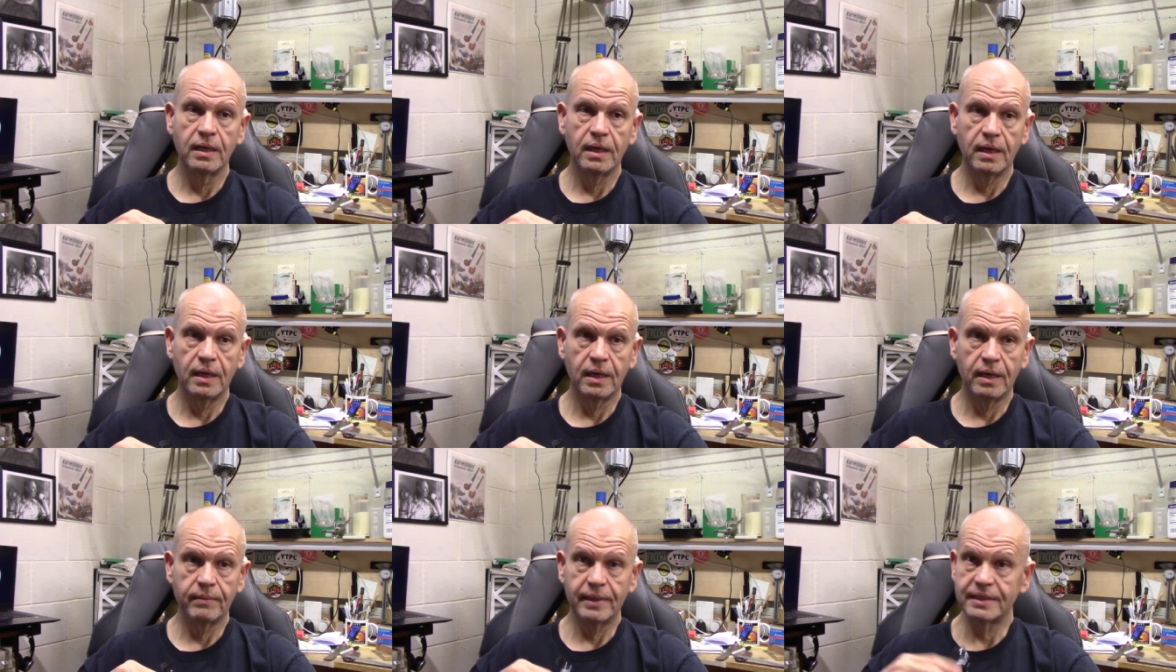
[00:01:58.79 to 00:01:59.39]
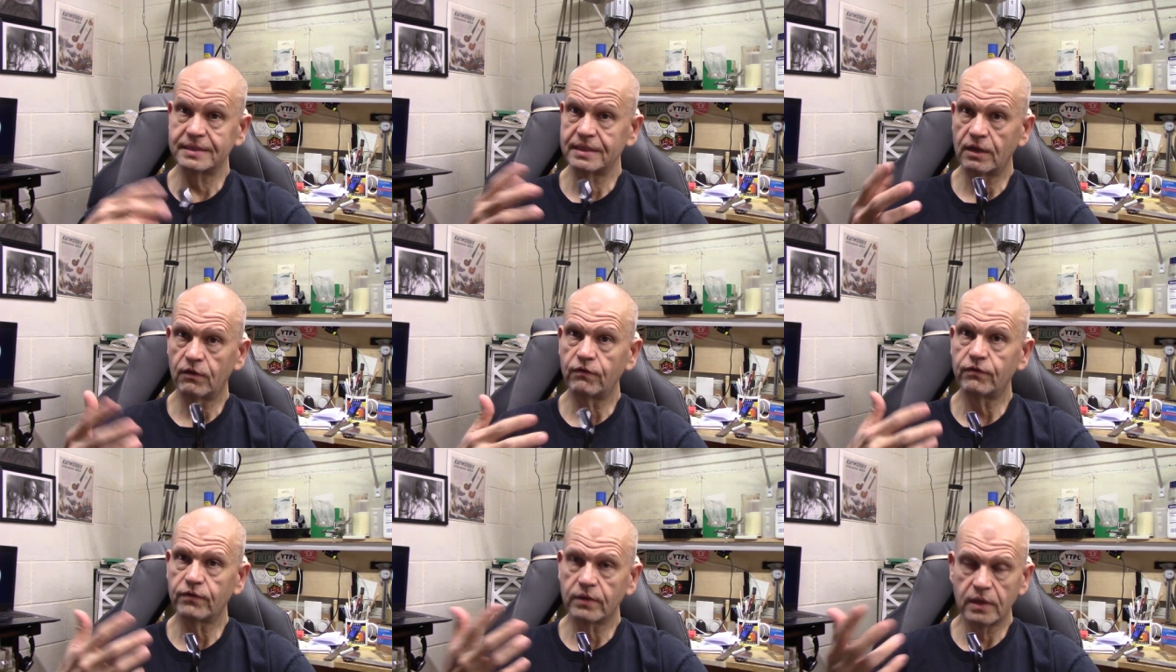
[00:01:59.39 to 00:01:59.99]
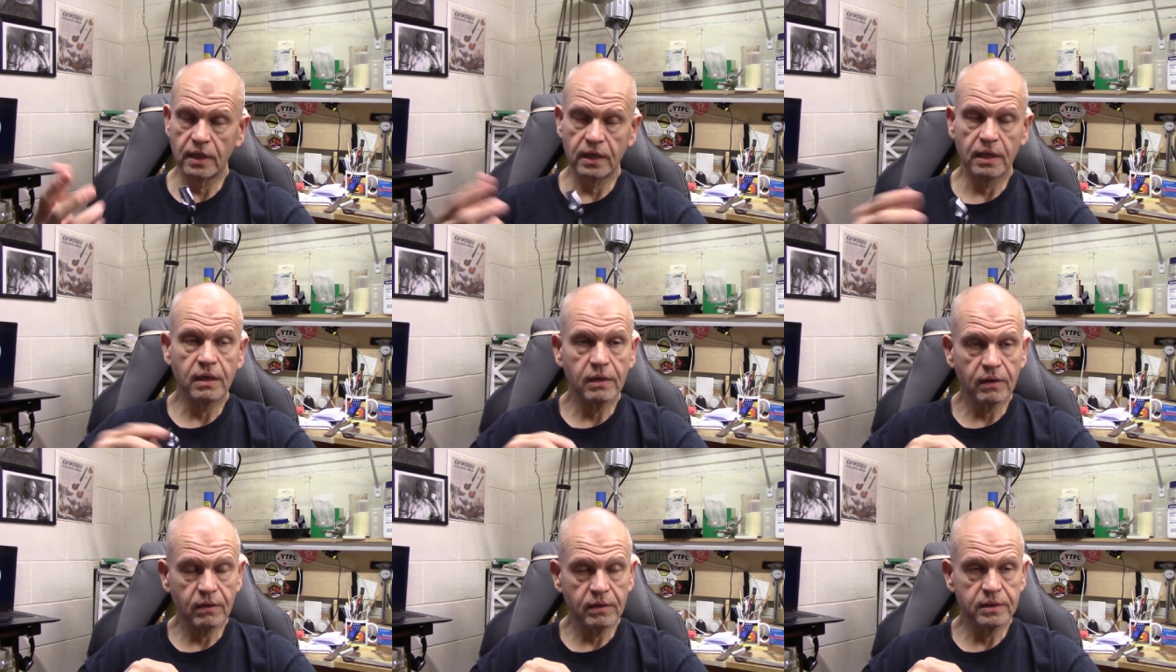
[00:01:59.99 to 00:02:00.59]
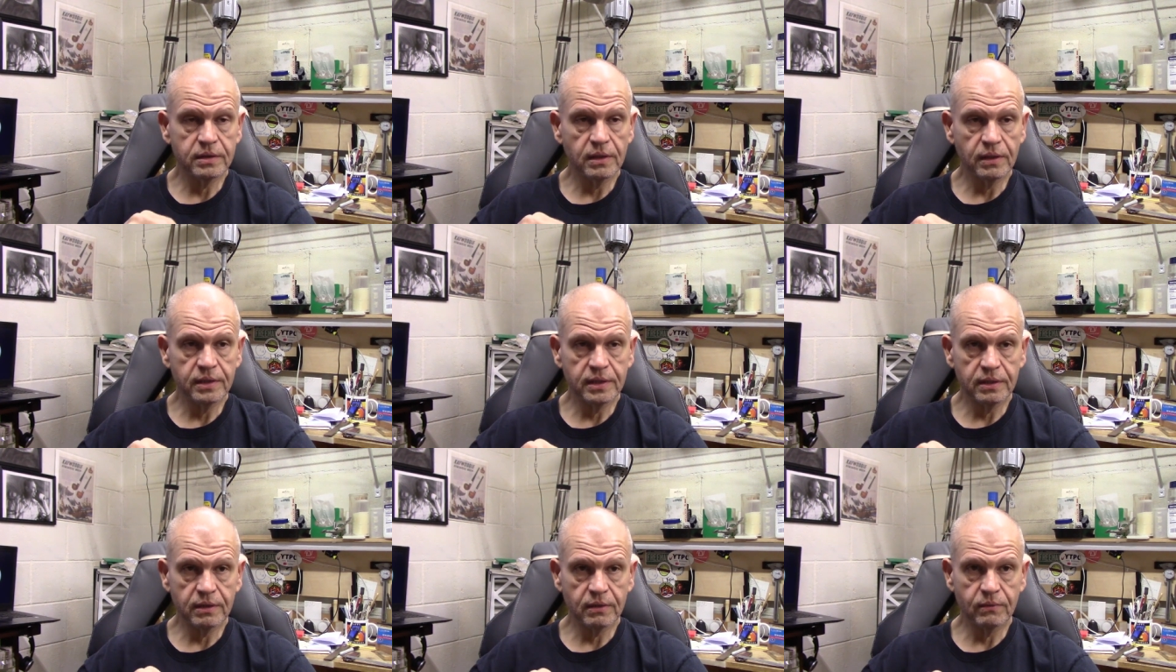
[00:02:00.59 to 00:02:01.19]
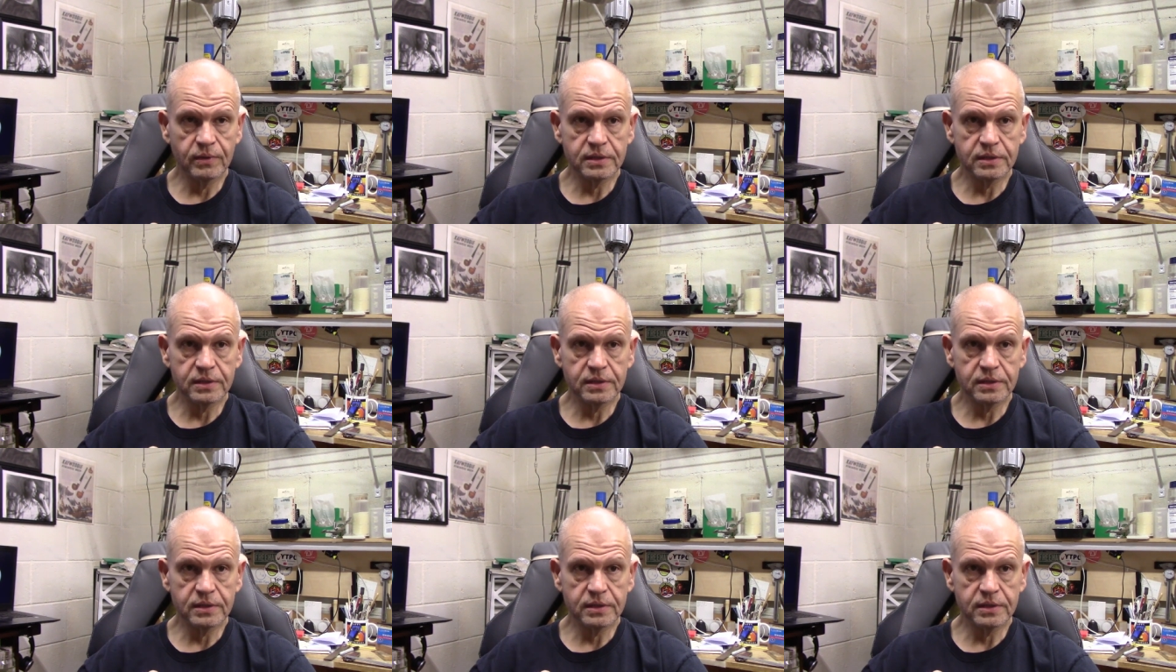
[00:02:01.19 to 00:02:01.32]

myself are dealing with